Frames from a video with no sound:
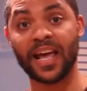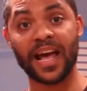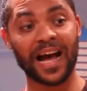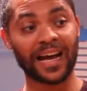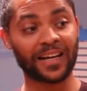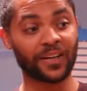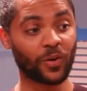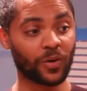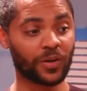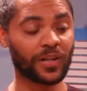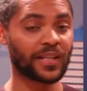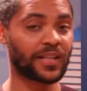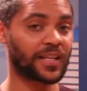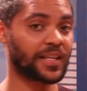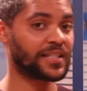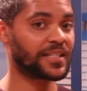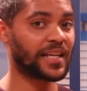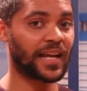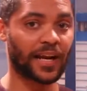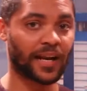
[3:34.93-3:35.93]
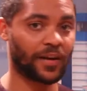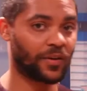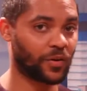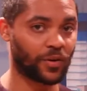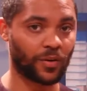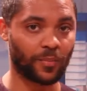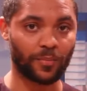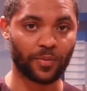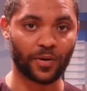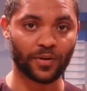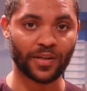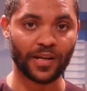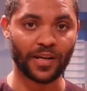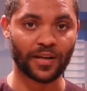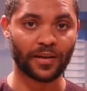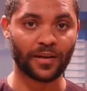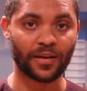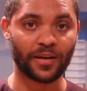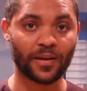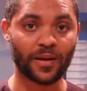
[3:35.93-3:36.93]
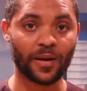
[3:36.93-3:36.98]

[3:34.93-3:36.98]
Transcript: and other things that are not important.